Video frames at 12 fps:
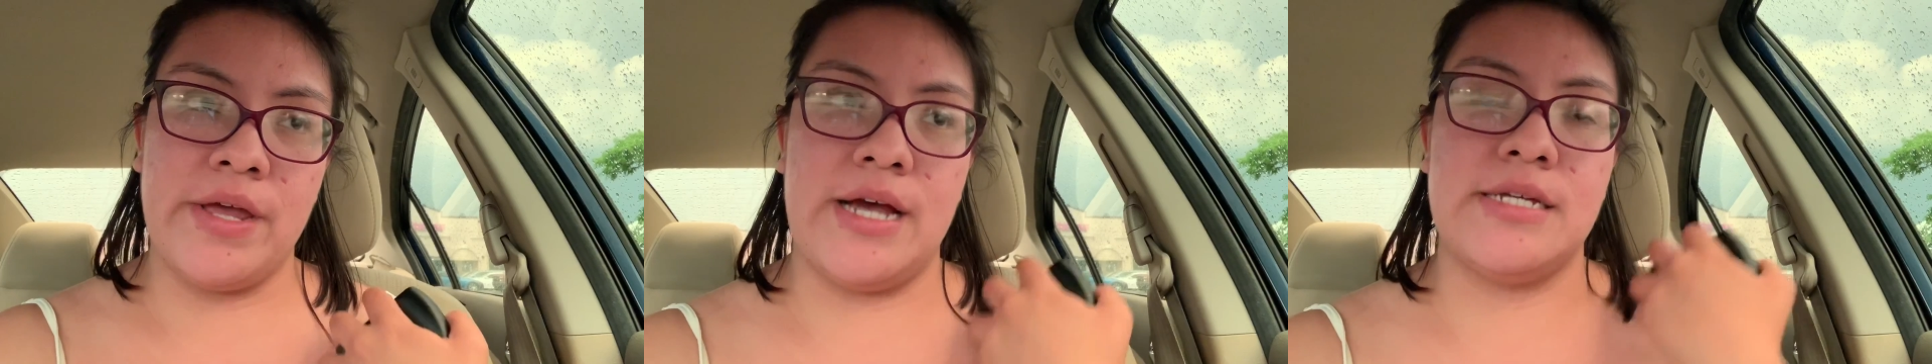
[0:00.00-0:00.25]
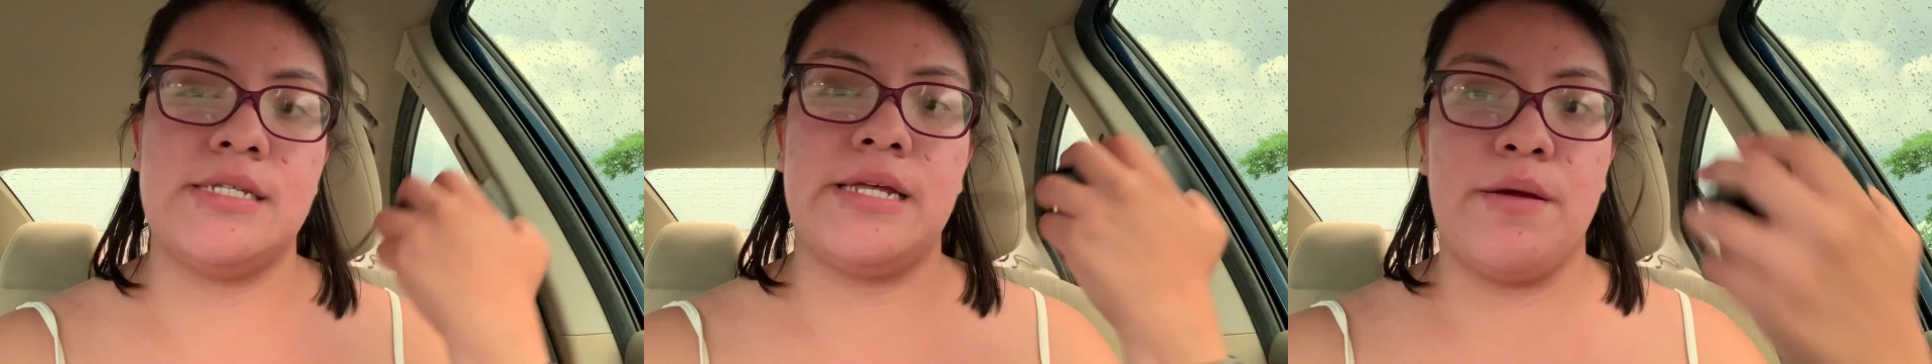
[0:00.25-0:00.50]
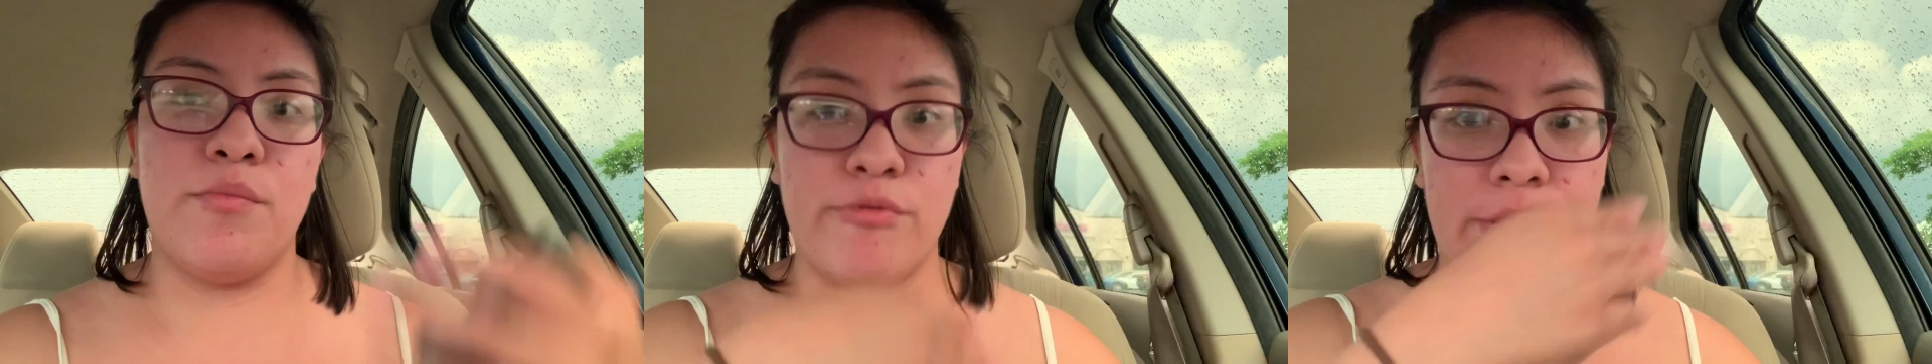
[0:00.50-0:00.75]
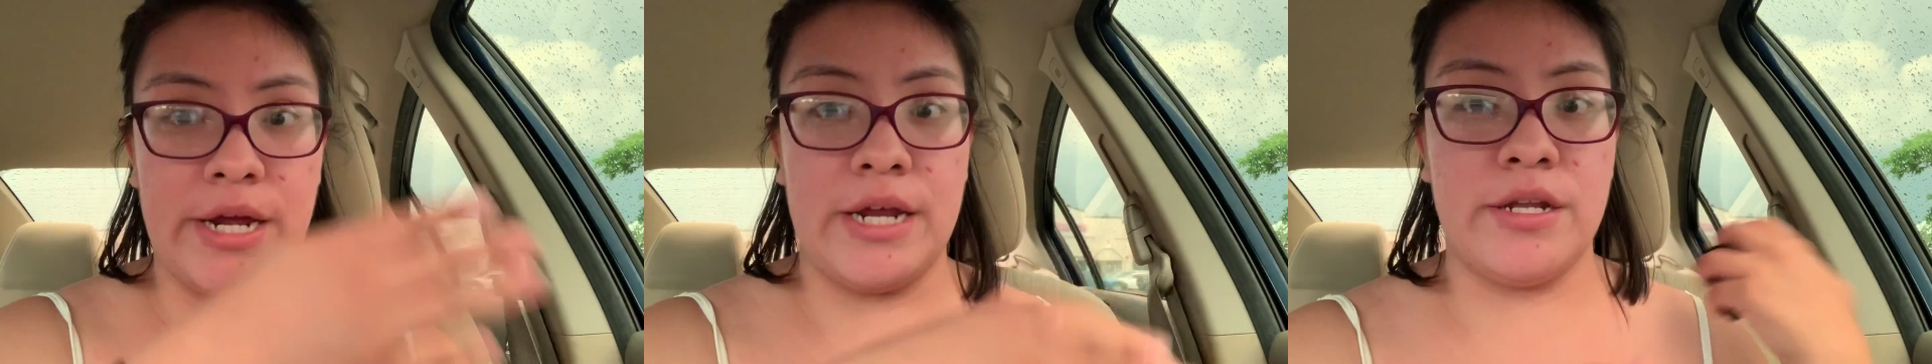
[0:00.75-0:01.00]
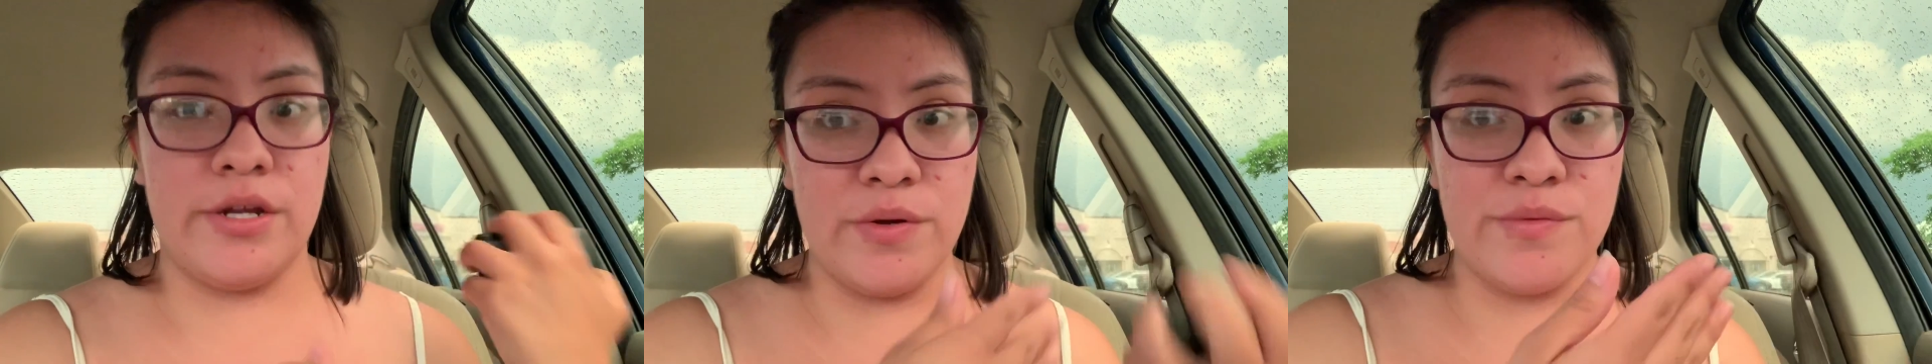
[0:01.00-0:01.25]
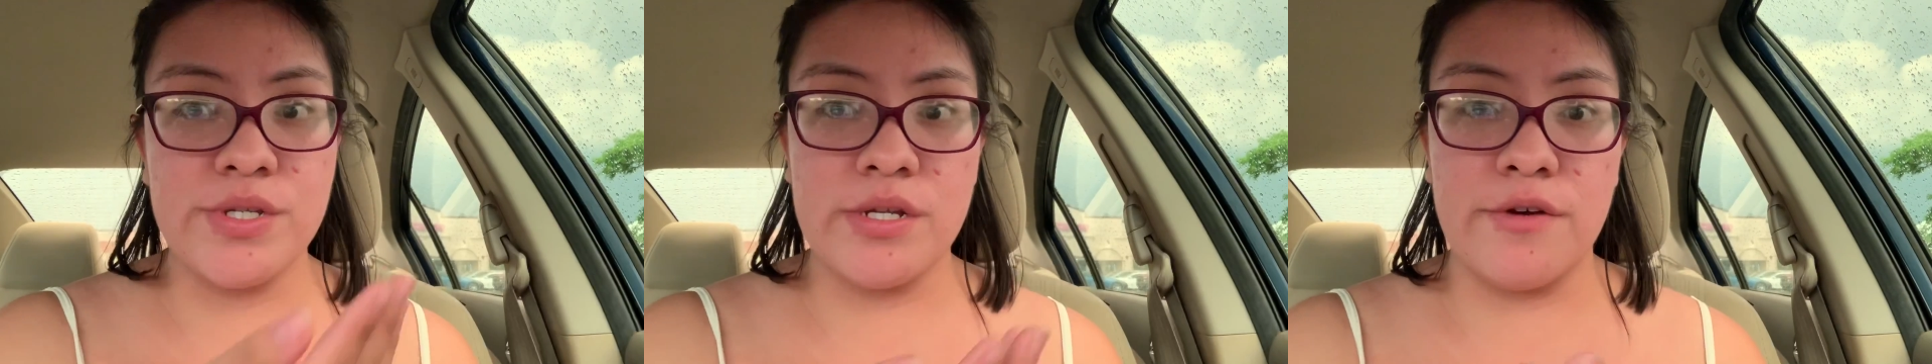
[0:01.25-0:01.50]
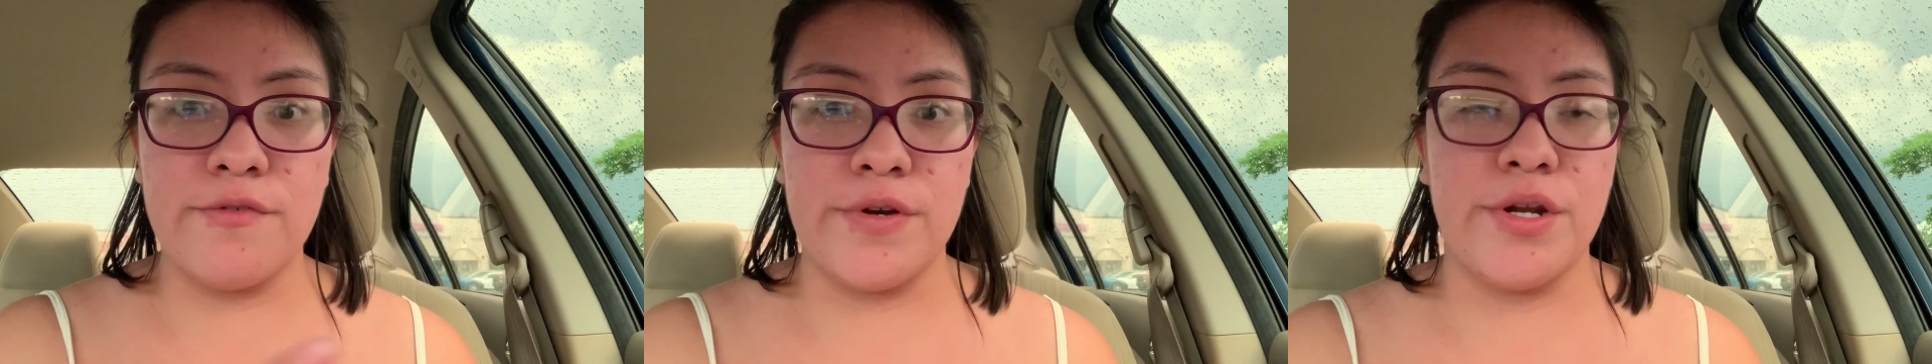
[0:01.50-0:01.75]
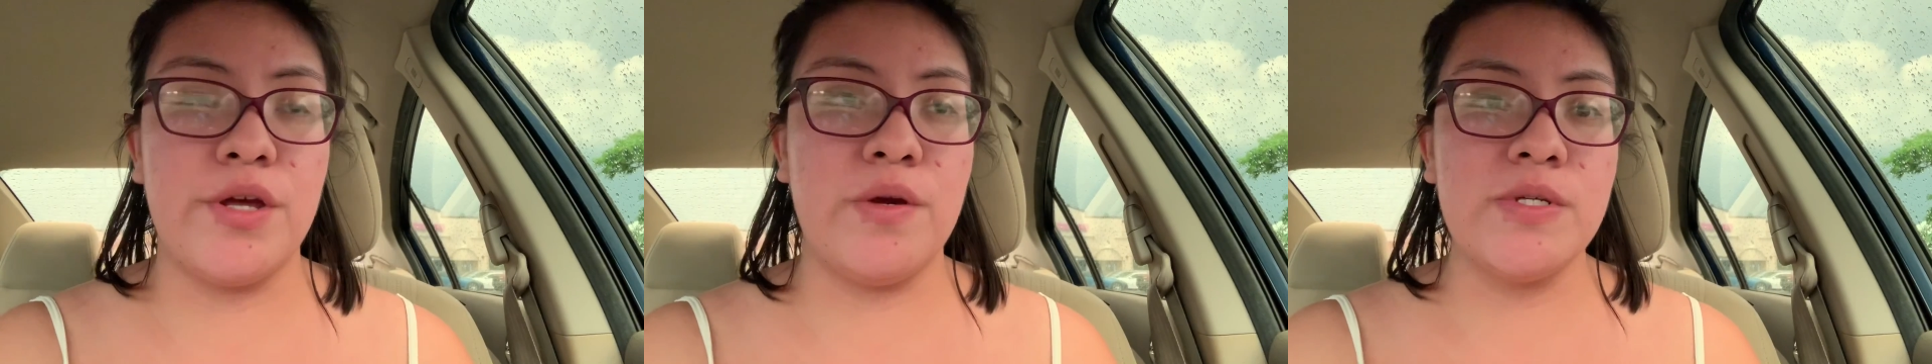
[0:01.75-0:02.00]
as they bring in the new stuff
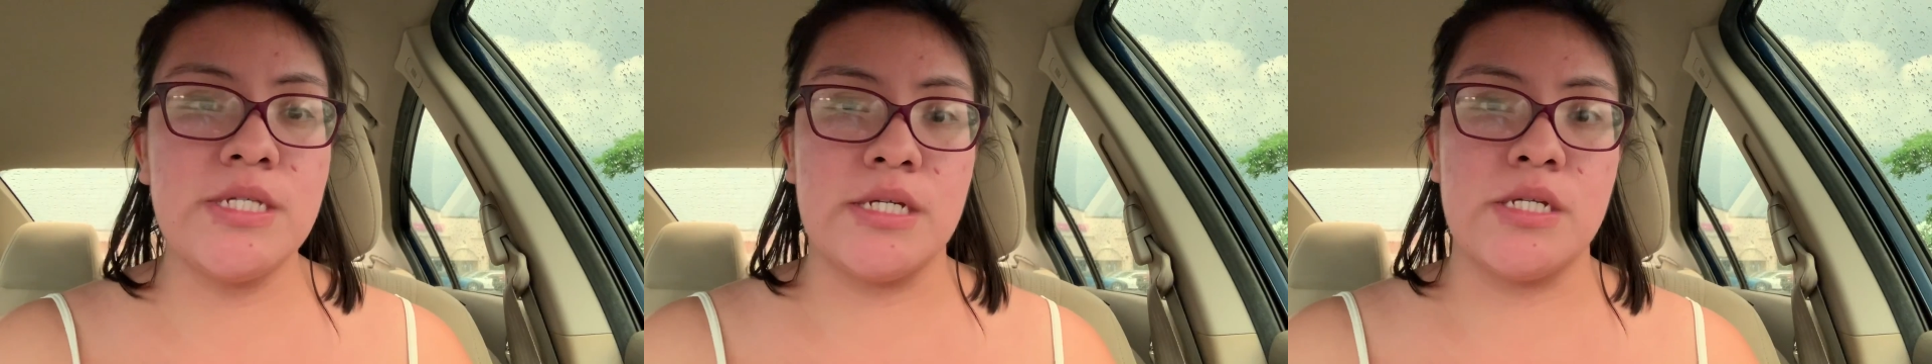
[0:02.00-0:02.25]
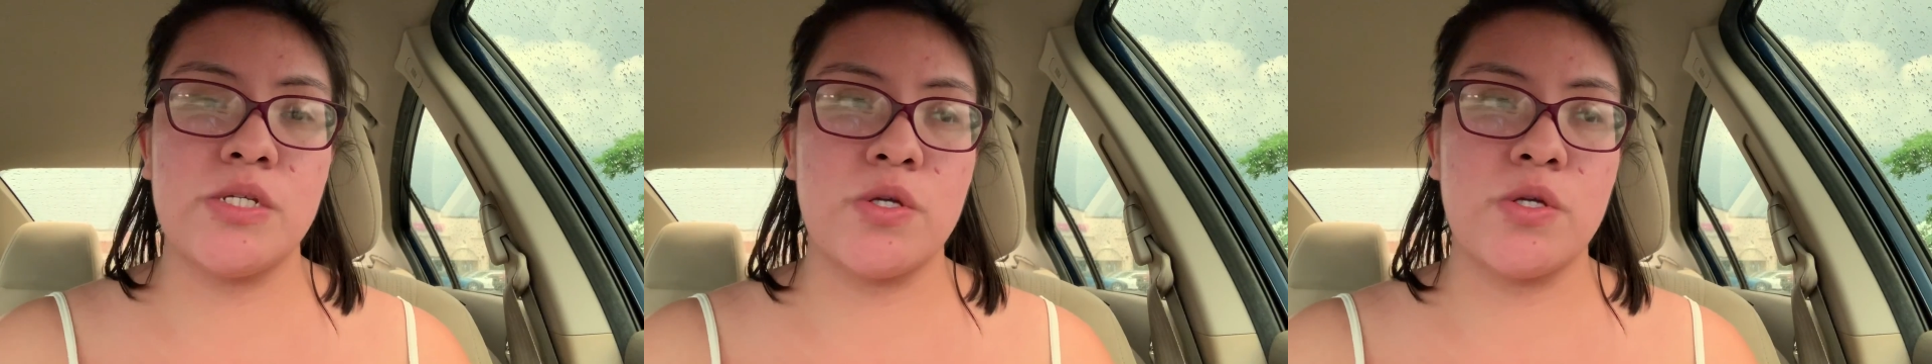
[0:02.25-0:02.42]
in Houston.